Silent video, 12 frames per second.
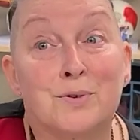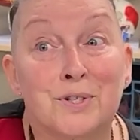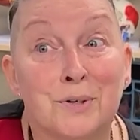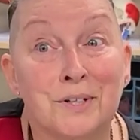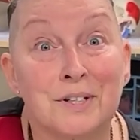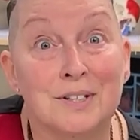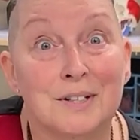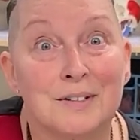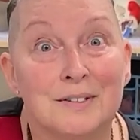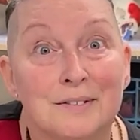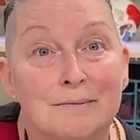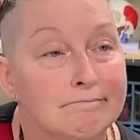do
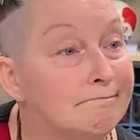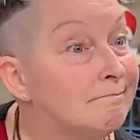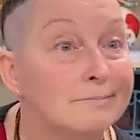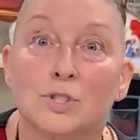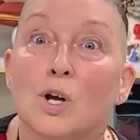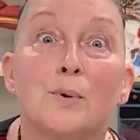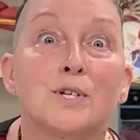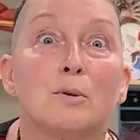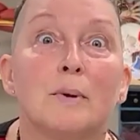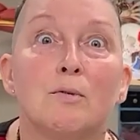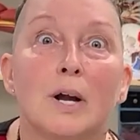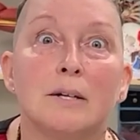circular. It's always
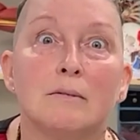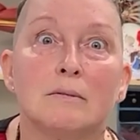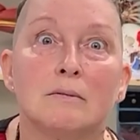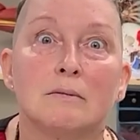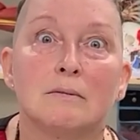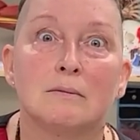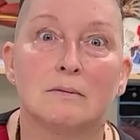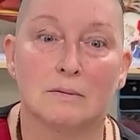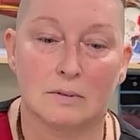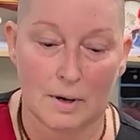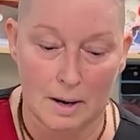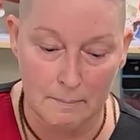going to be right.
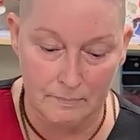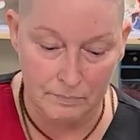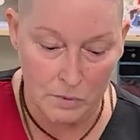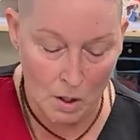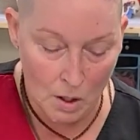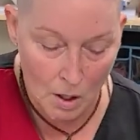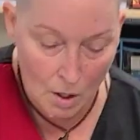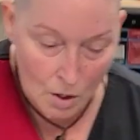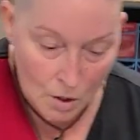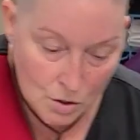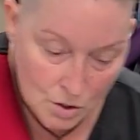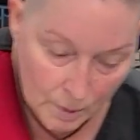Okay?
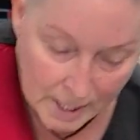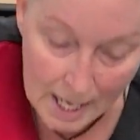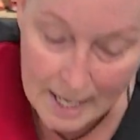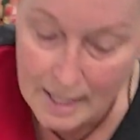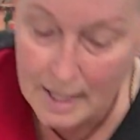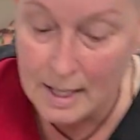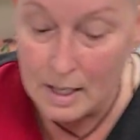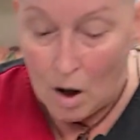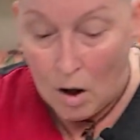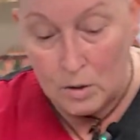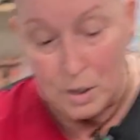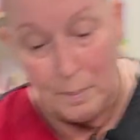So again, it all